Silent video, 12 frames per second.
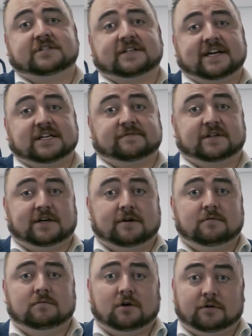today's
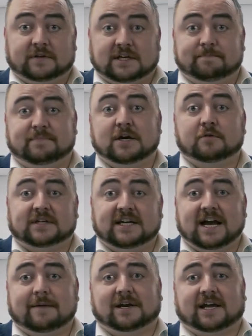video on the
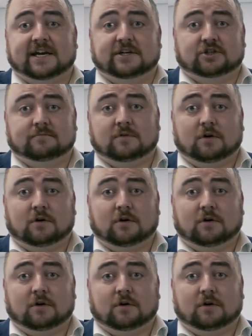BOD application